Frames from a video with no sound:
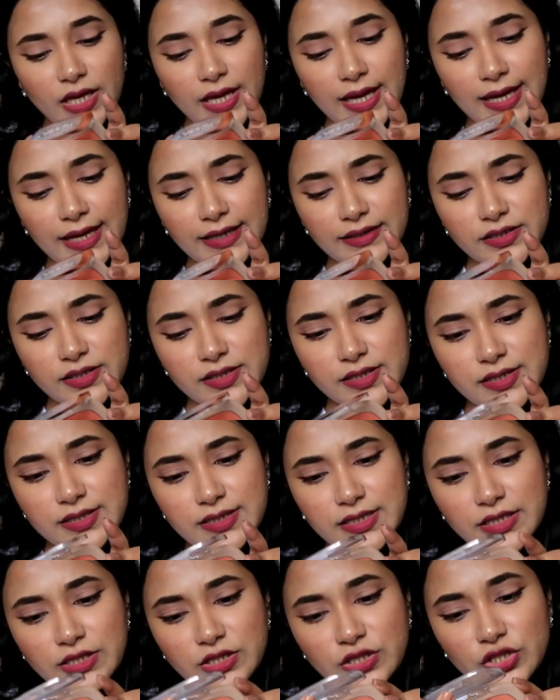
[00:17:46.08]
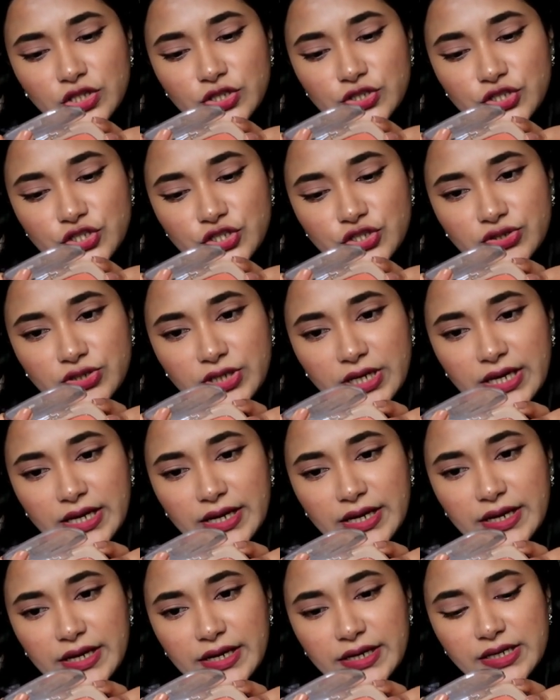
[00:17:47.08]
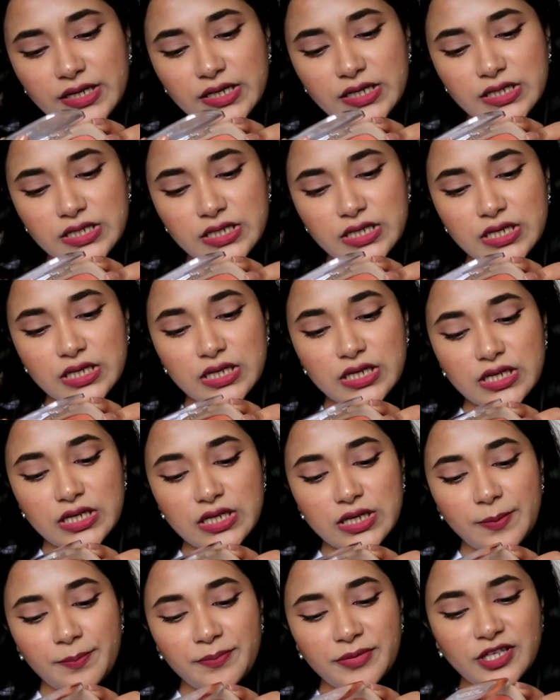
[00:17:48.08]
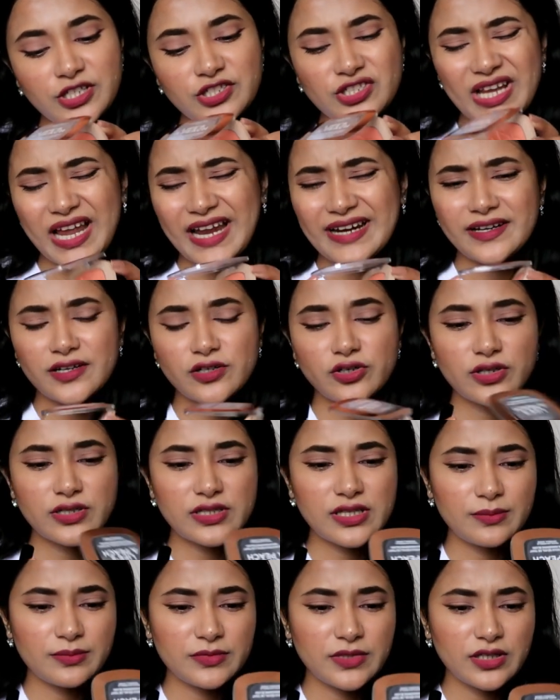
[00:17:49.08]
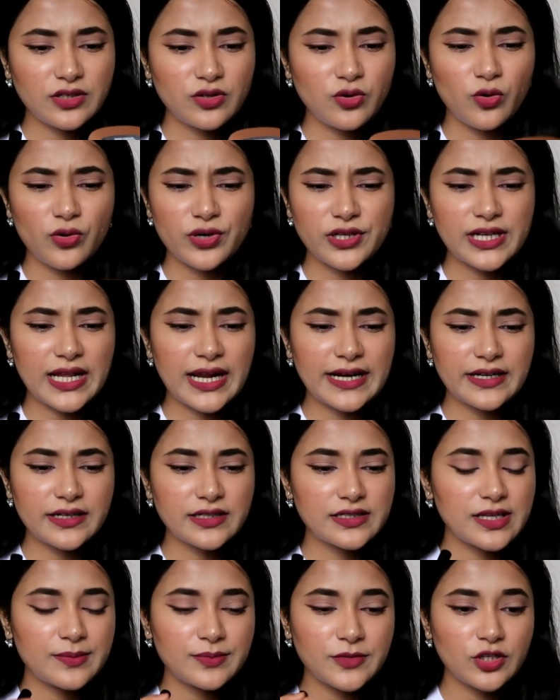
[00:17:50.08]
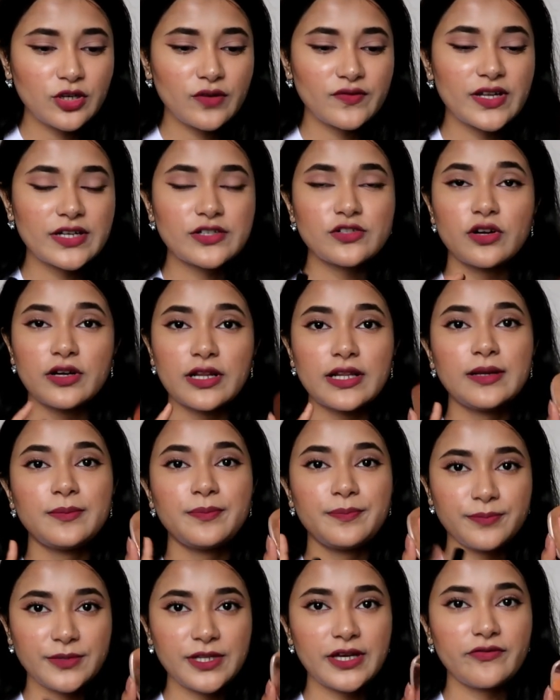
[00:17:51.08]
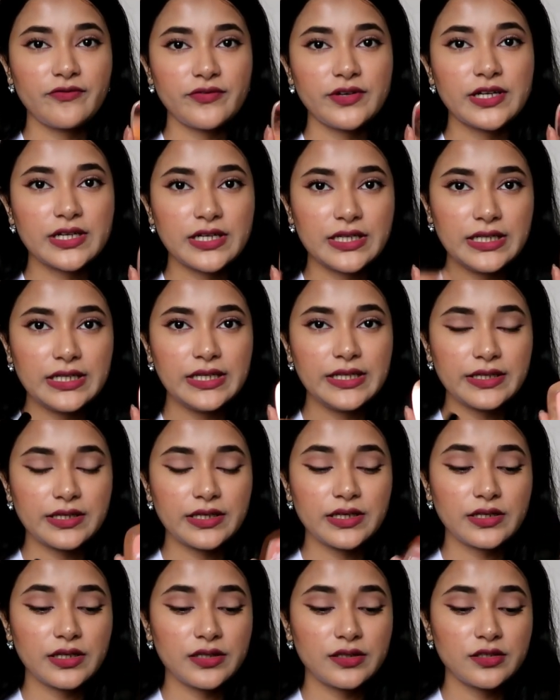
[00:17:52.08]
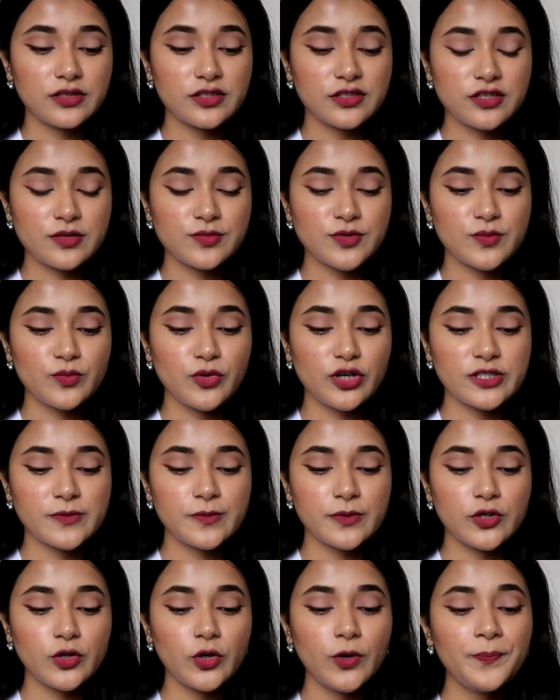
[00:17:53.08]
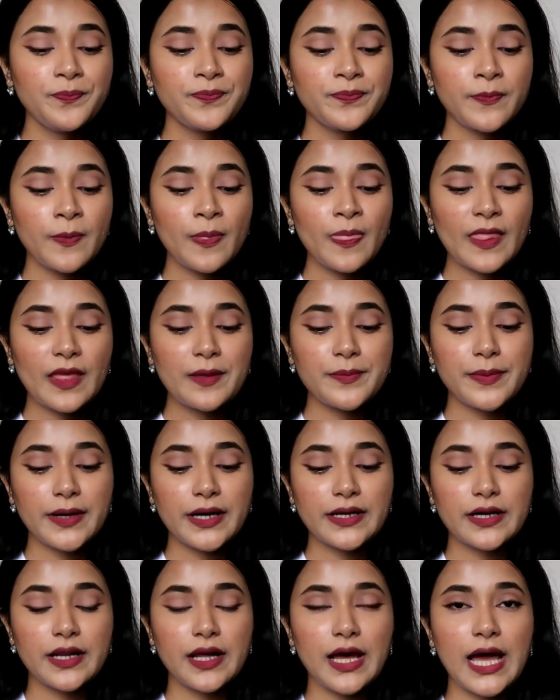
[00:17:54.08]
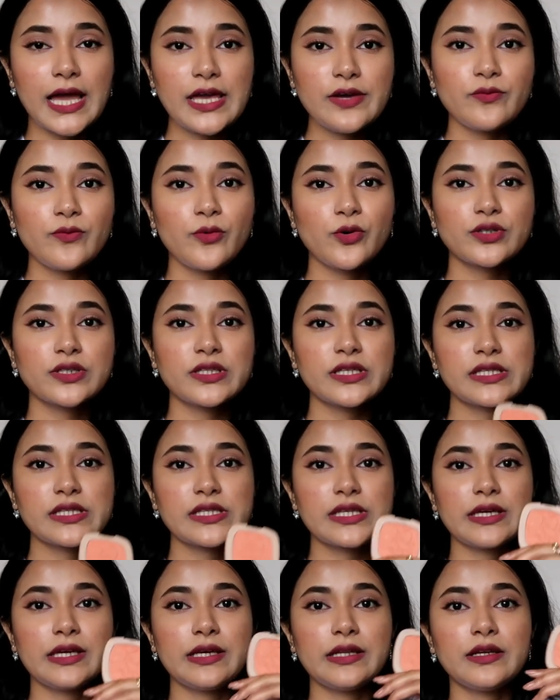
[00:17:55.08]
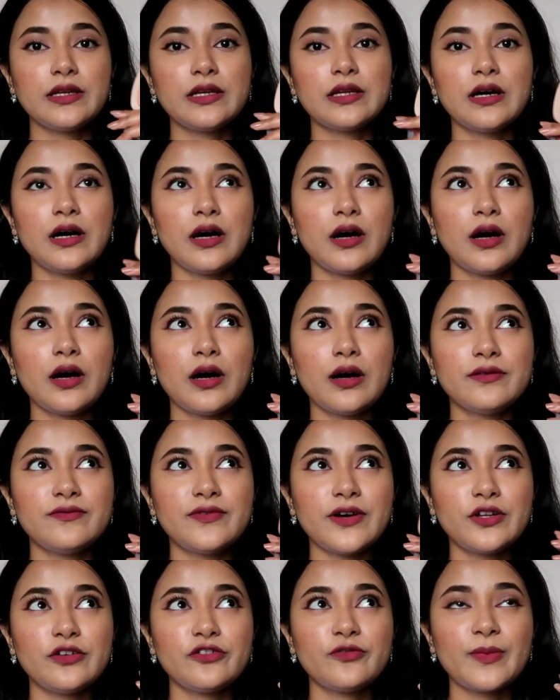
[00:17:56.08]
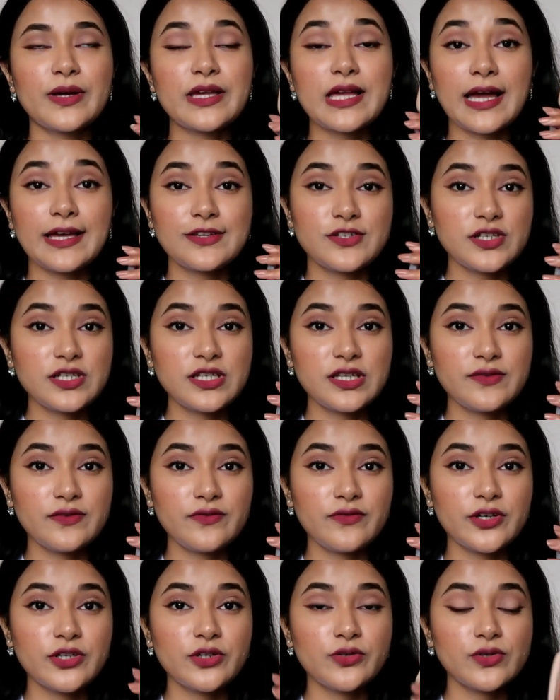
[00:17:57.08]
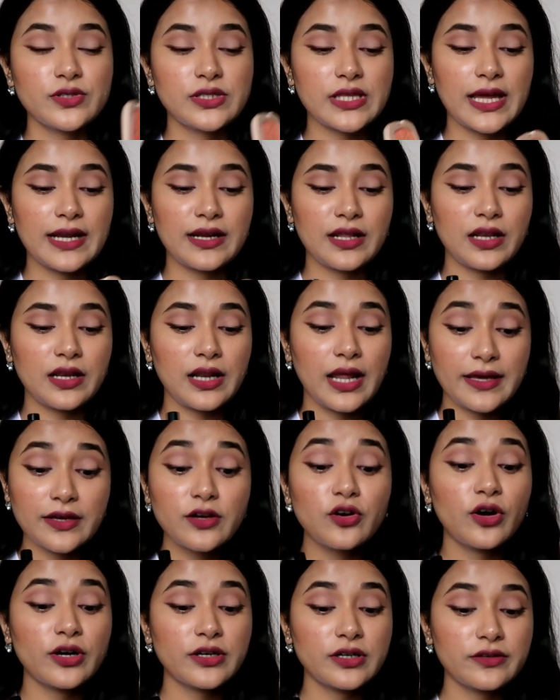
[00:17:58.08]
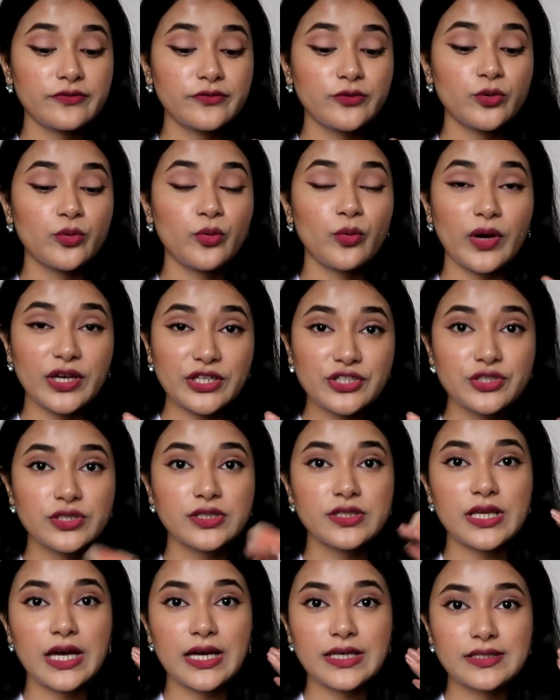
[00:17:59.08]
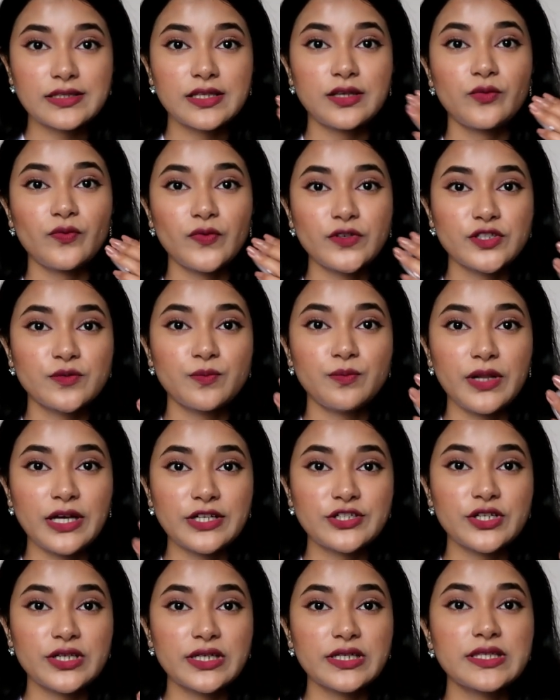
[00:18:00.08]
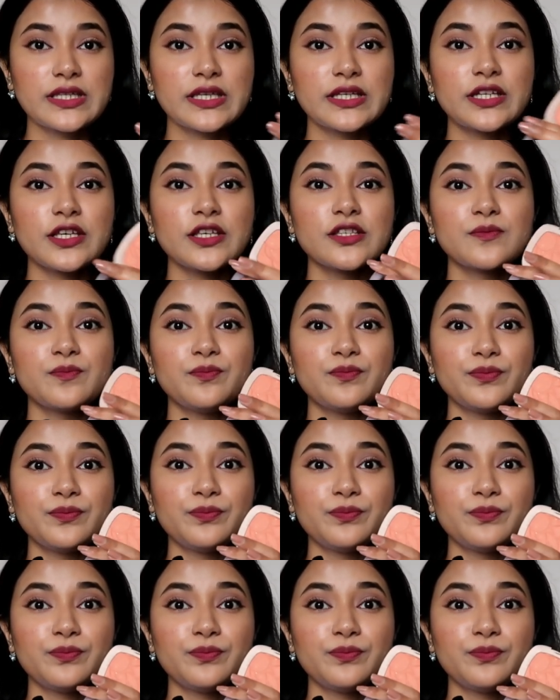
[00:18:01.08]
and this is in the shade Peach Addict or something, Coral Addict, something of that sort. I'll definitely link it in the description box below. But I wore this in one of my IGTV videos, and I got a few questions asking which blush it is. It is